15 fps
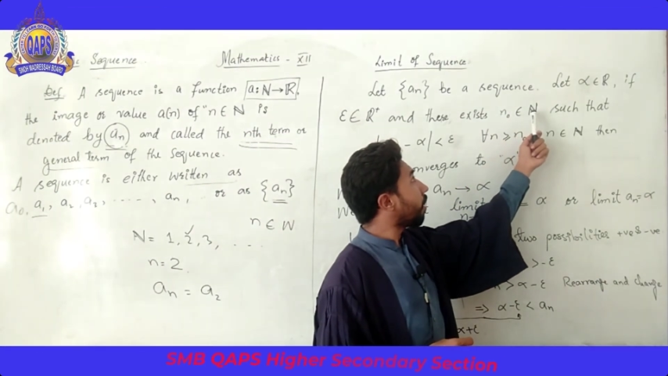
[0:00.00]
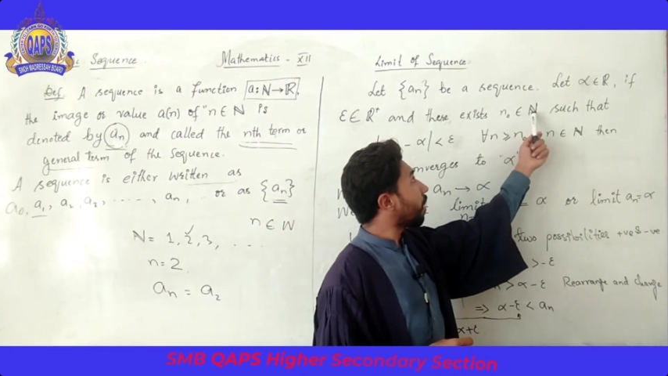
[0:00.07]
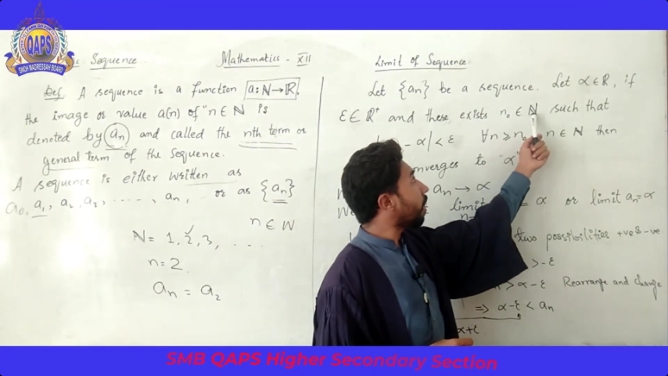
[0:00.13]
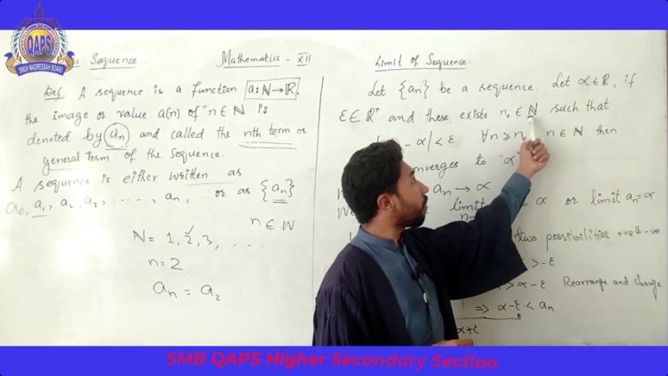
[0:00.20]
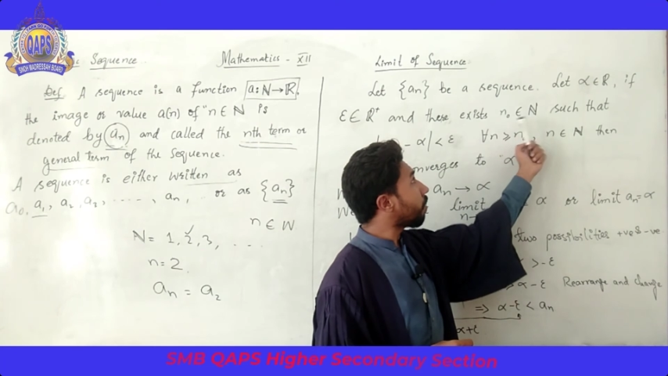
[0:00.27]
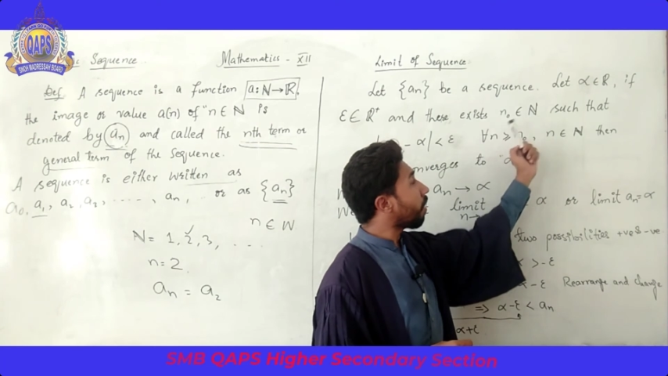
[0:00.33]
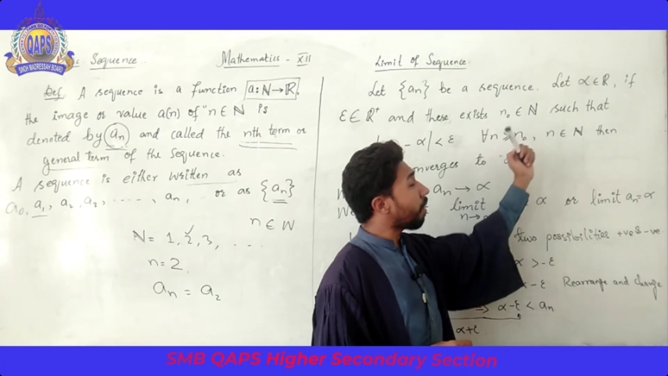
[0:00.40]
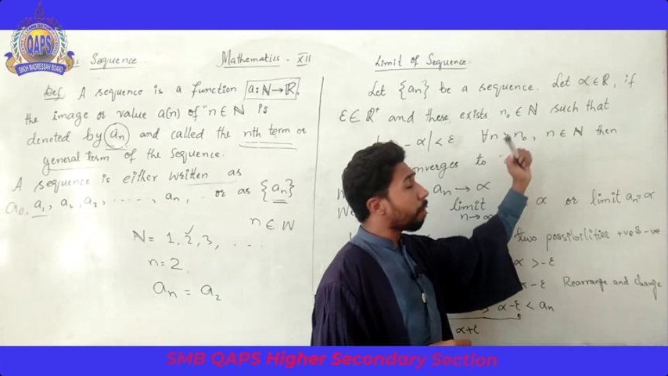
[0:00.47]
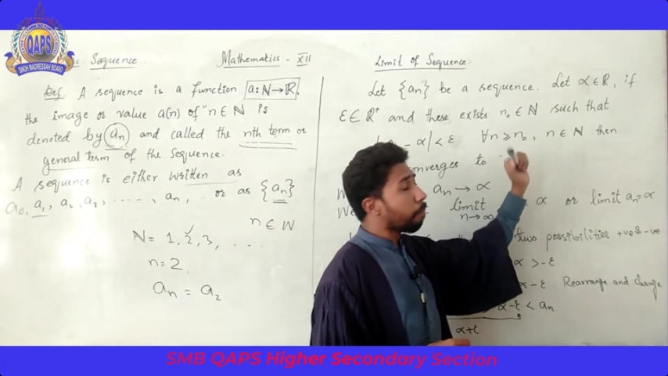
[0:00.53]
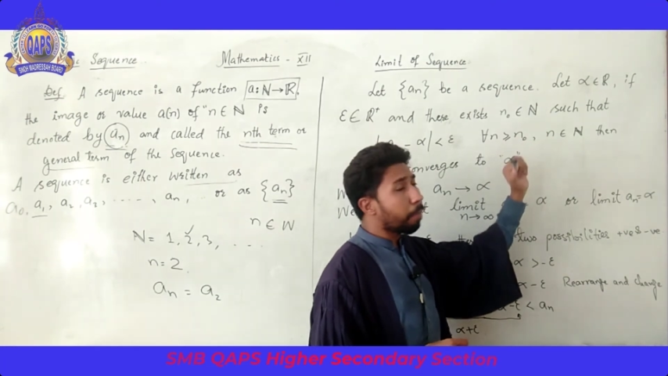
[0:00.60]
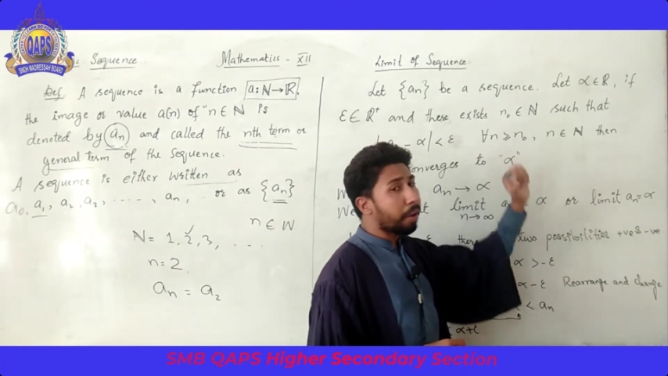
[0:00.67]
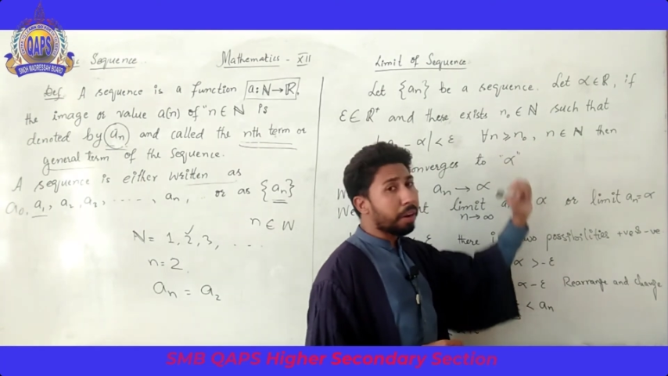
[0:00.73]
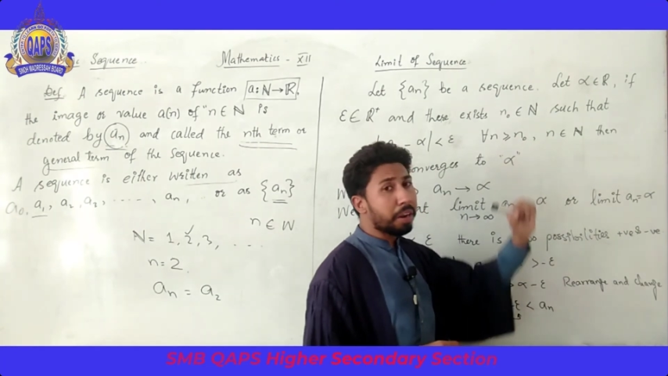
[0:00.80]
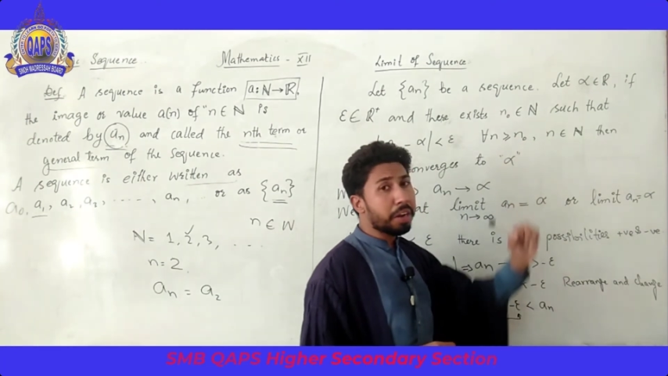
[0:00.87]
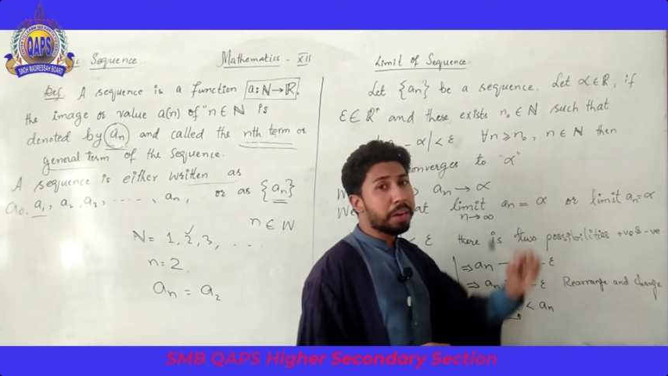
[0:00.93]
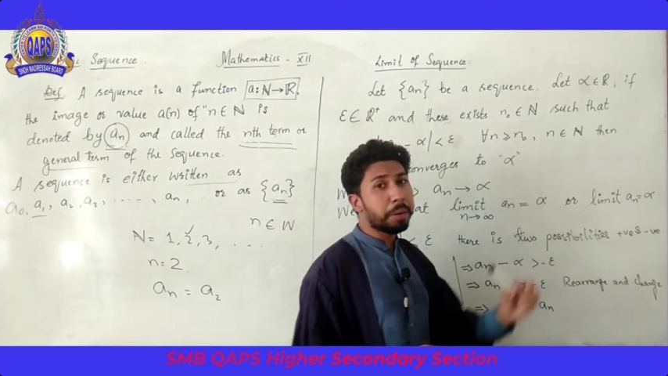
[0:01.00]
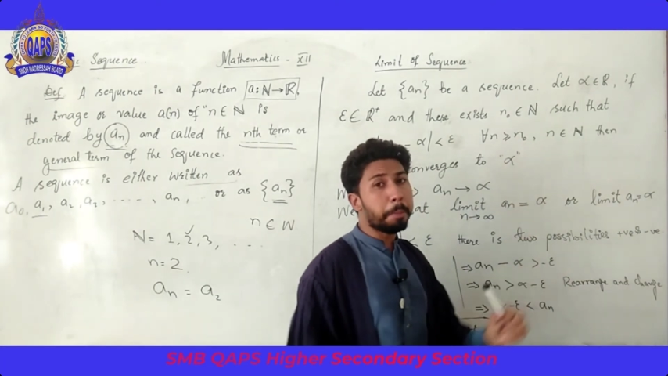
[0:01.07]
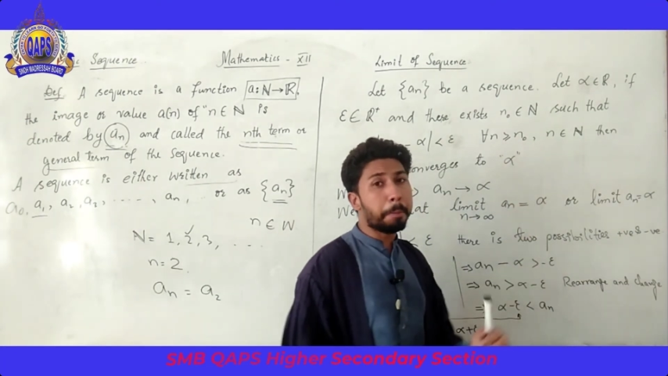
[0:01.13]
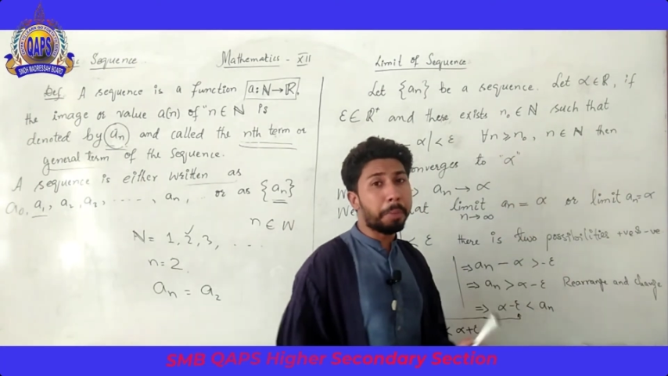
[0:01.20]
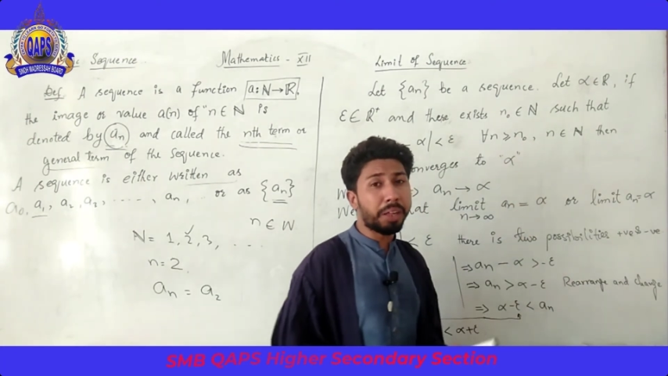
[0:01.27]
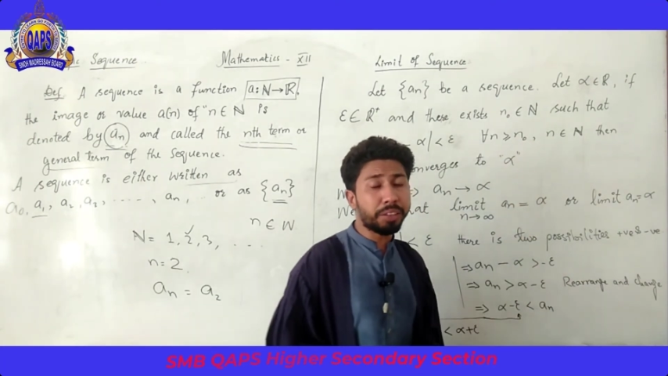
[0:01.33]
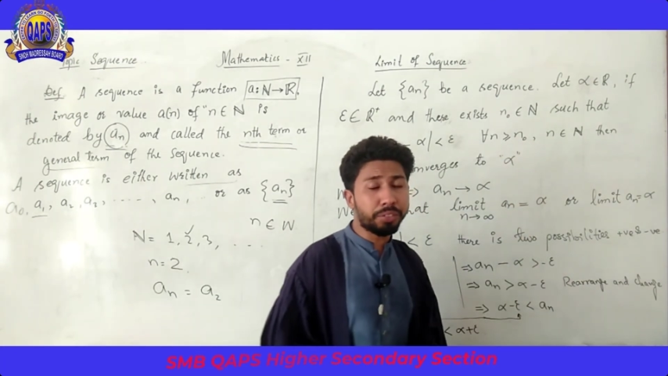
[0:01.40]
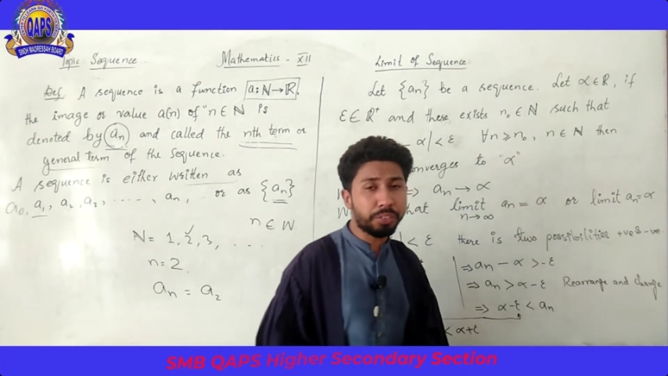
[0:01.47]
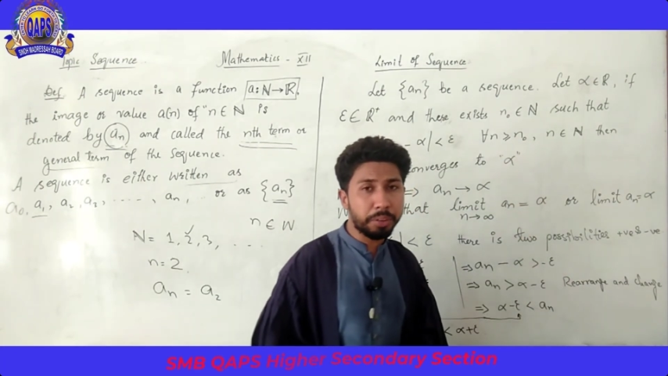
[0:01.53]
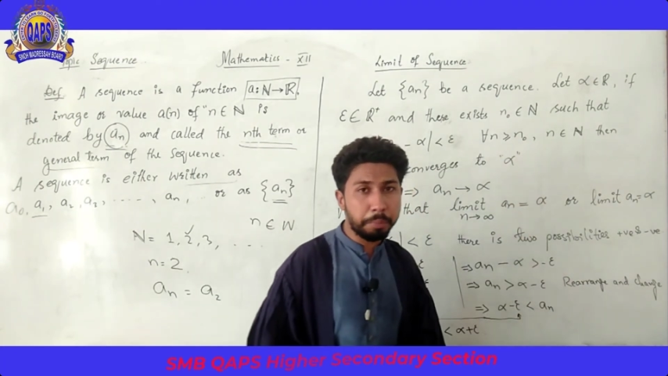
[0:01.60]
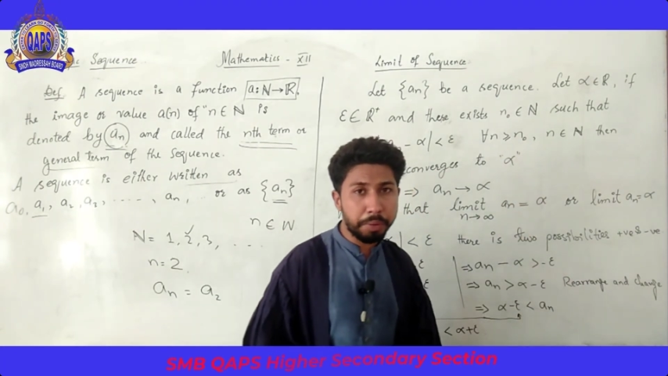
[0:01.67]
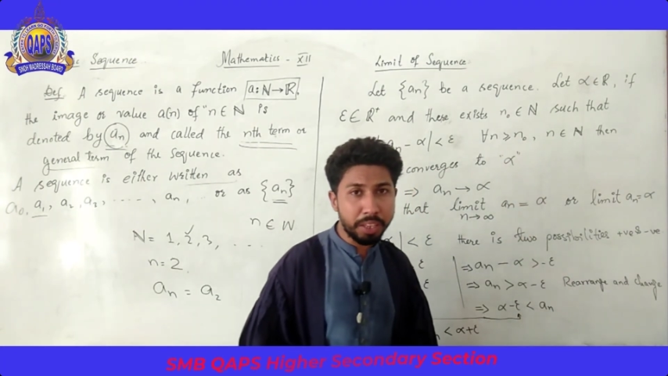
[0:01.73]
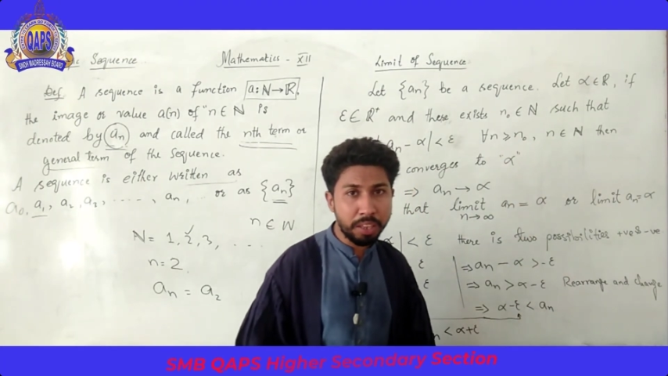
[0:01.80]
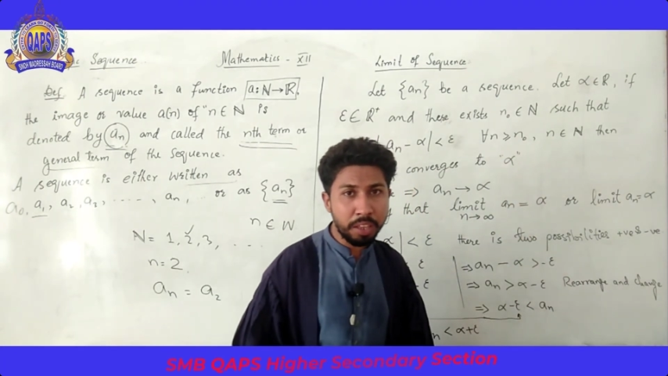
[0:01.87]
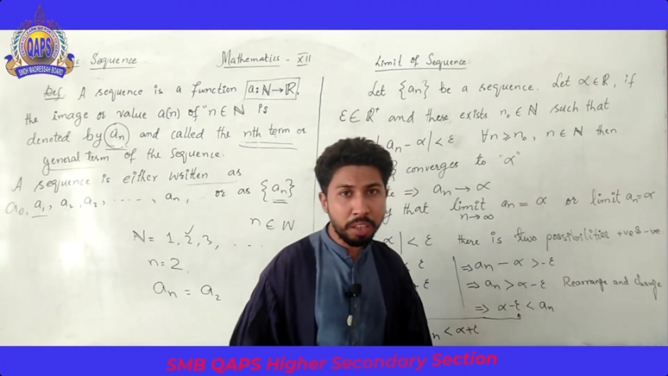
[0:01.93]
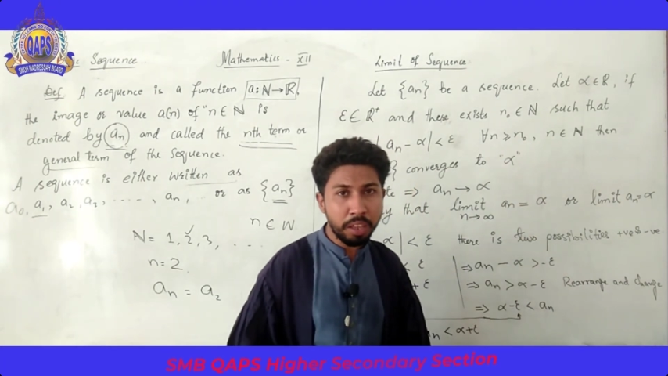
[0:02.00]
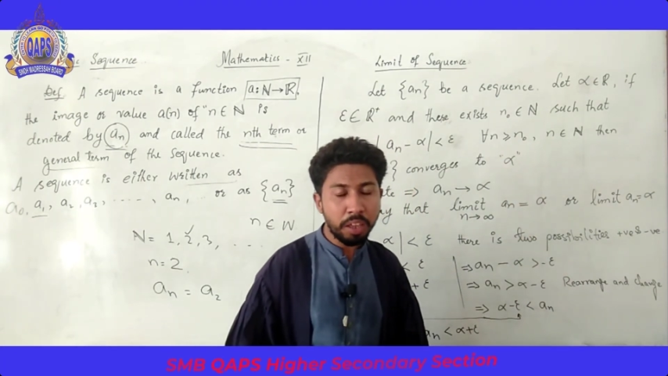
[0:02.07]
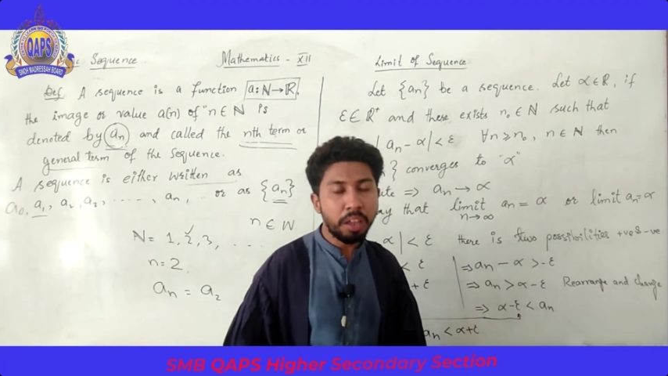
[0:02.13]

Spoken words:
natural number, it must be